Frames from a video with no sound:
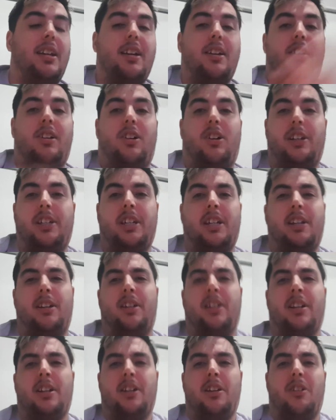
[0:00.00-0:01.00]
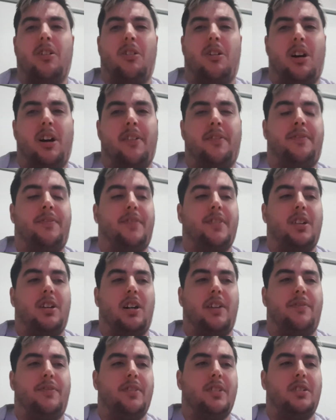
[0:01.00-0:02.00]
Oh yeah,
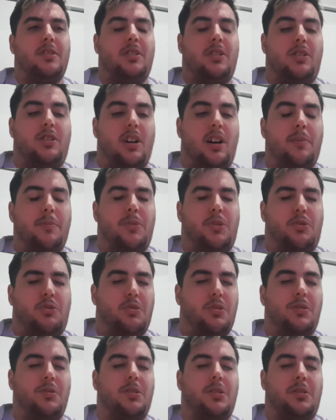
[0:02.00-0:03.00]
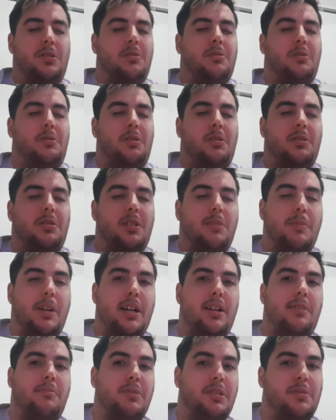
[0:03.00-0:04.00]
I'm stronger than the Ten
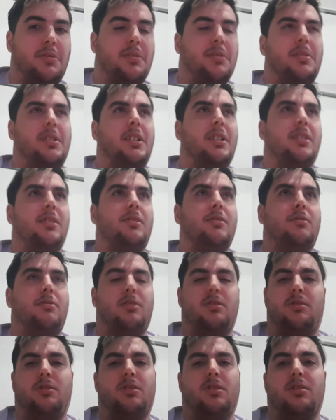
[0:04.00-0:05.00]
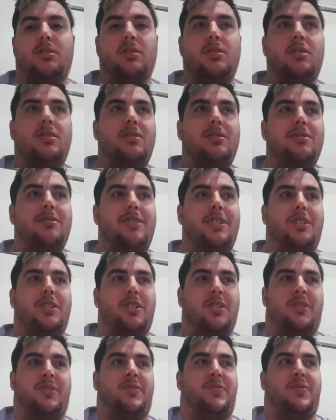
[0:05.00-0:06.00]
Commandments now. No, you're not.
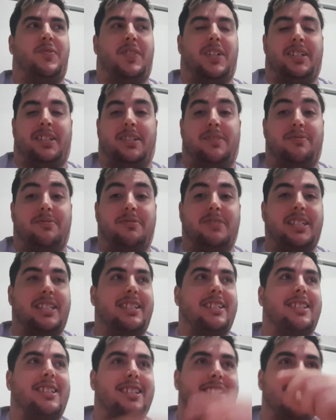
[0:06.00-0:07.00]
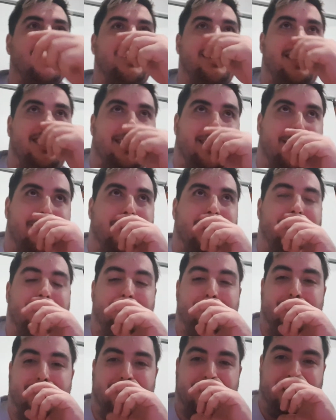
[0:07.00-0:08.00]
You're fucking weaker than the Ten
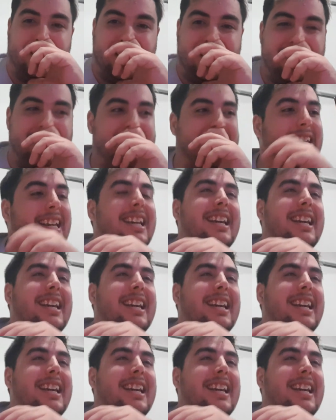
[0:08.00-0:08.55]
Commandments.